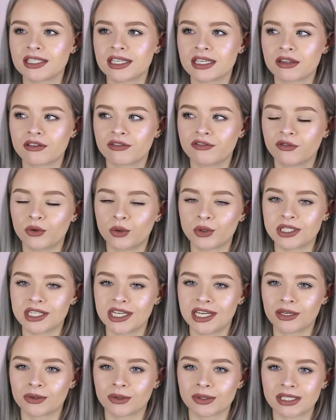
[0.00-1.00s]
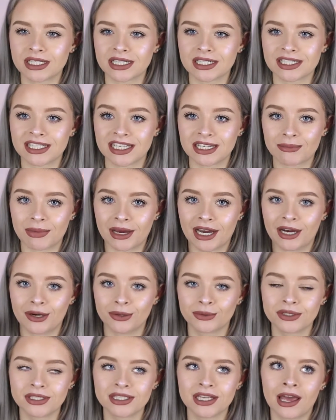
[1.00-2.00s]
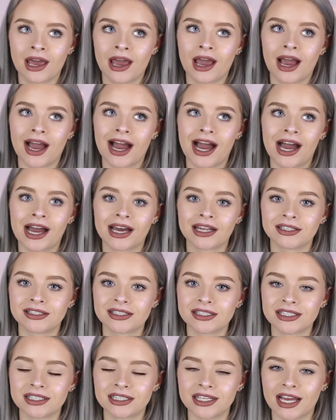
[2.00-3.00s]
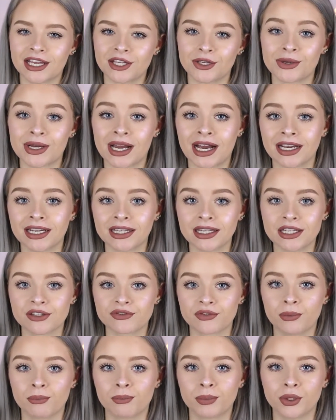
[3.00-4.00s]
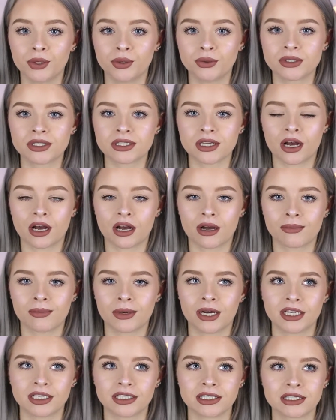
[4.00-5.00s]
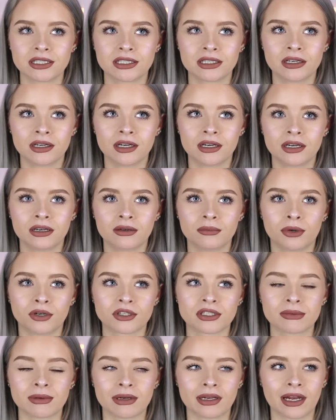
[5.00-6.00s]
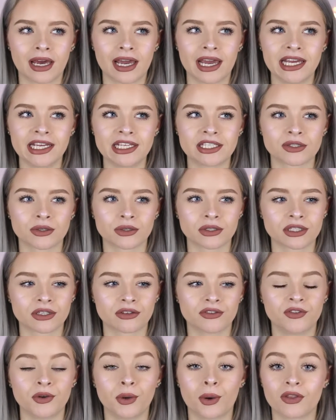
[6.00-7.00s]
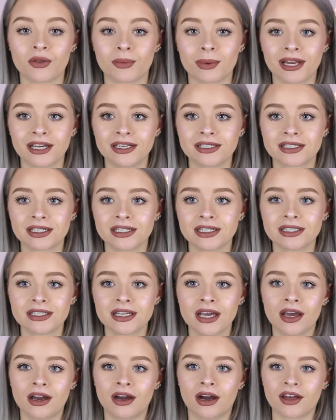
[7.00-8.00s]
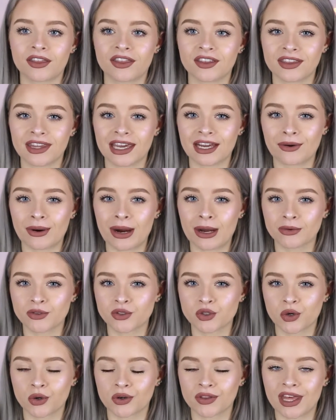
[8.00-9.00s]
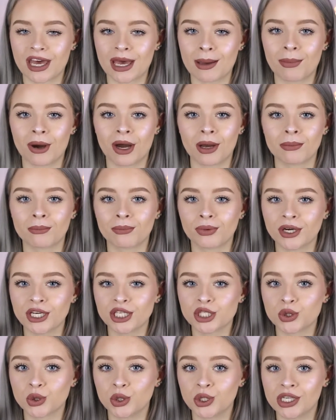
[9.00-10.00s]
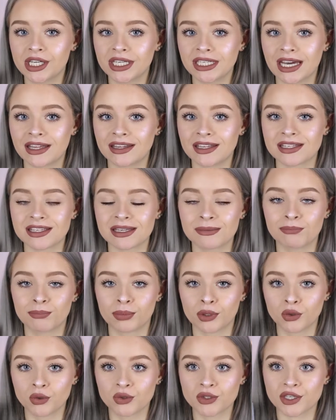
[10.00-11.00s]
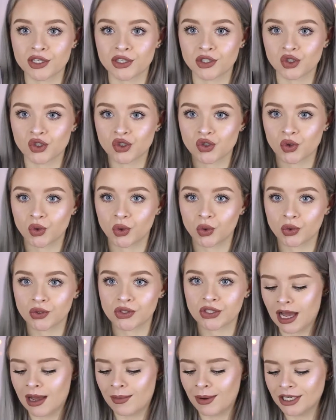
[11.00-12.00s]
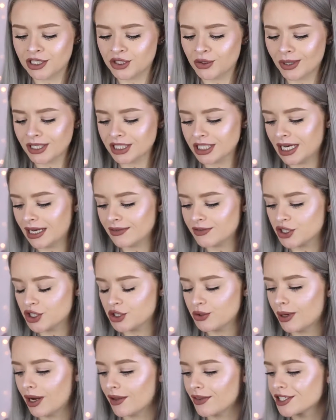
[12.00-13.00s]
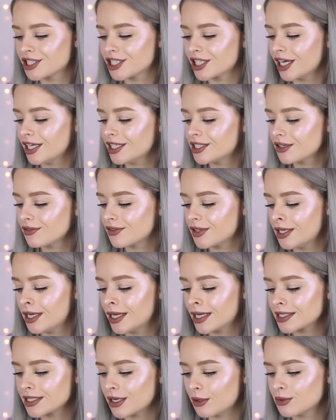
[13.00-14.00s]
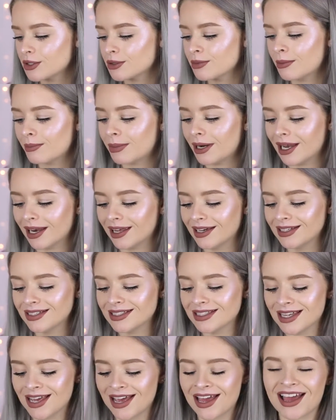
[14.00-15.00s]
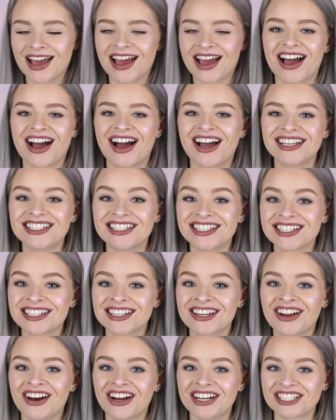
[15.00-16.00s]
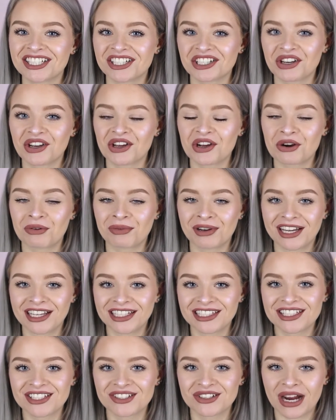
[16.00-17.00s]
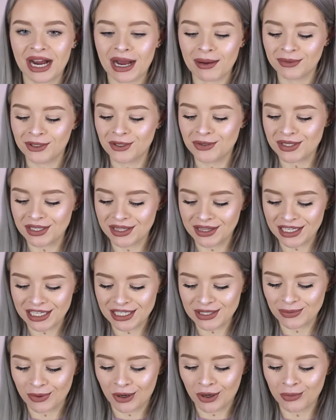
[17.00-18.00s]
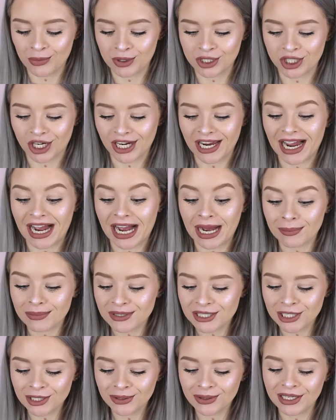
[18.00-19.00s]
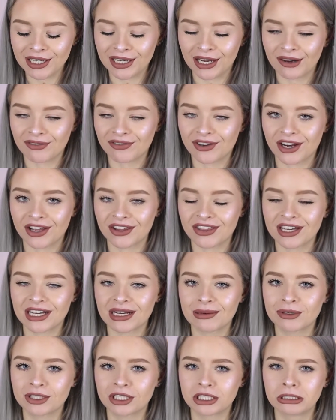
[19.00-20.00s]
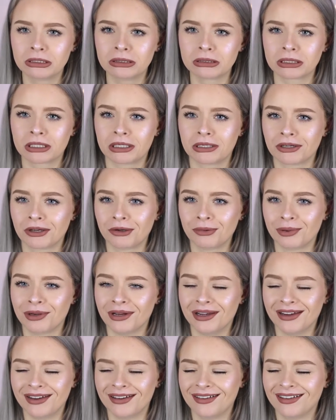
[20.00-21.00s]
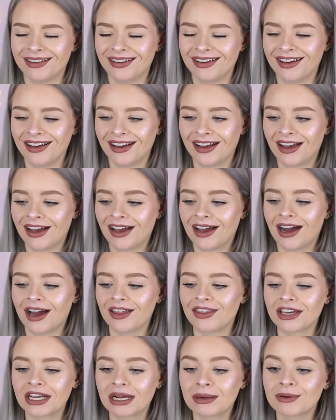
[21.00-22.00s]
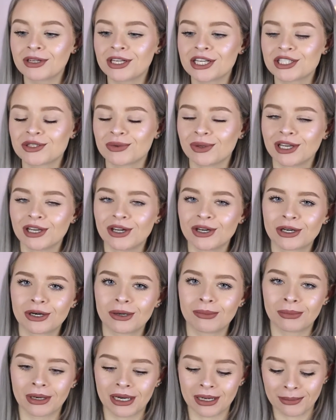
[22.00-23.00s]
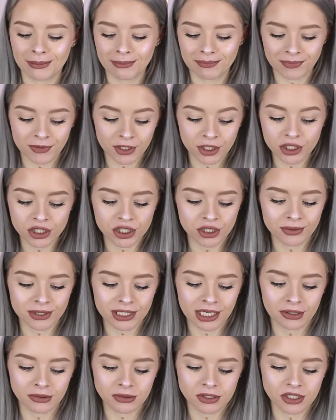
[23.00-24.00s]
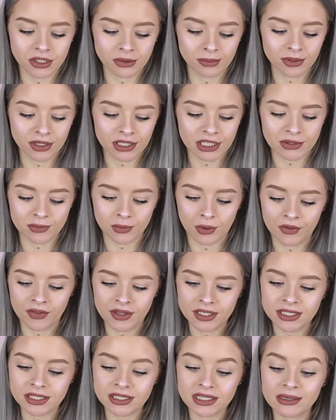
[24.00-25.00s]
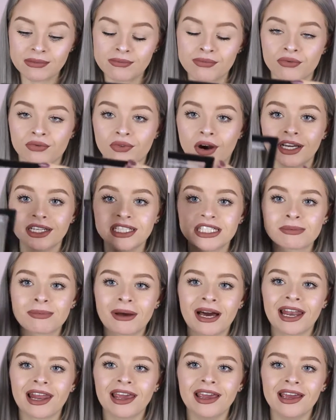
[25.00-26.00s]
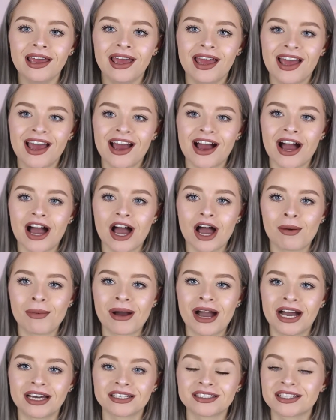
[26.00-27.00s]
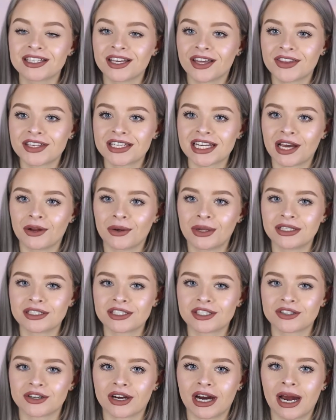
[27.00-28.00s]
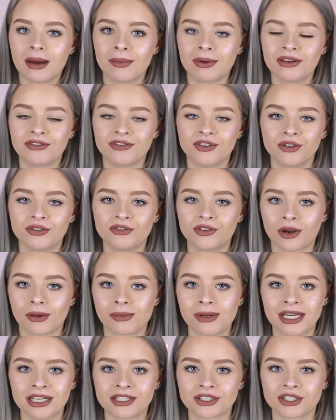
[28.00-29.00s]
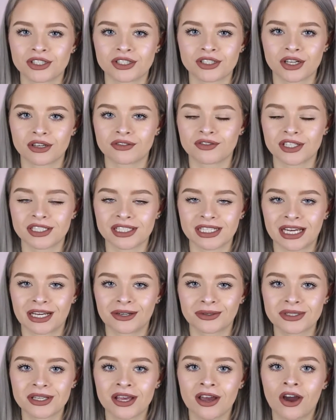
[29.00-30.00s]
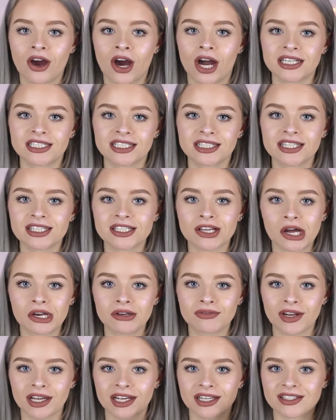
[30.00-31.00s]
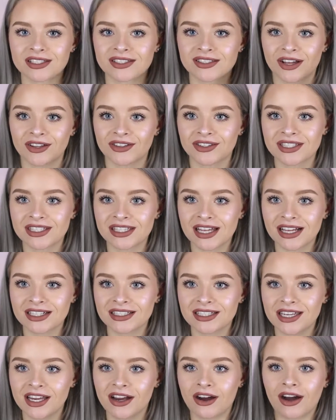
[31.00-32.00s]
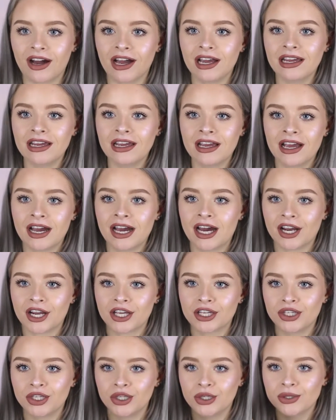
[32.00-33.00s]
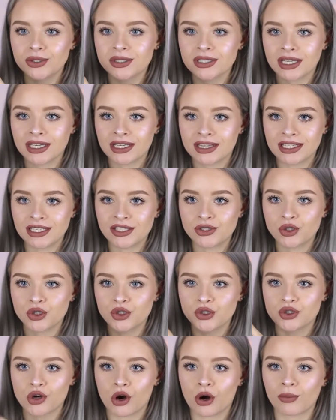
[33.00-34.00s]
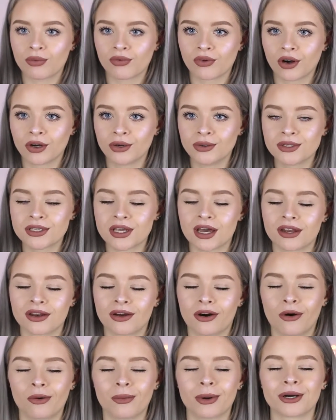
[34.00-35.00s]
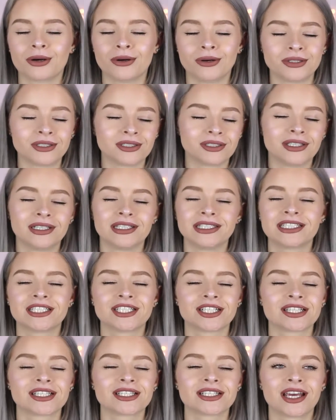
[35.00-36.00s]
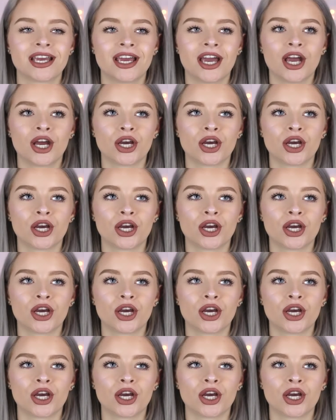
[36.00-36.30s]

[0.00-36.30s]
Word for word: it's either 14 or 16 pounds, and yeah, you can get these from Boots, um, and possibly like ASOS and a few other places. I think they are out of stock there, but I'm pretty sure you can get these in Boots stores. Um, I do actually have two other shades of the NYX Ultimate Palettes. I did an eyeshadow look on my Instagram using this one, which I absolutely love, and I think I'm gonna, I can't open it. I think I'm going to do a look on my YouTube channel soon with this one. This is the Brights palette um, and the other day on Instagram, if you follow me, it's just Soph Does Nails, I did this kind of like sunsetty eye and I used like these two top rows and oh my god, it's just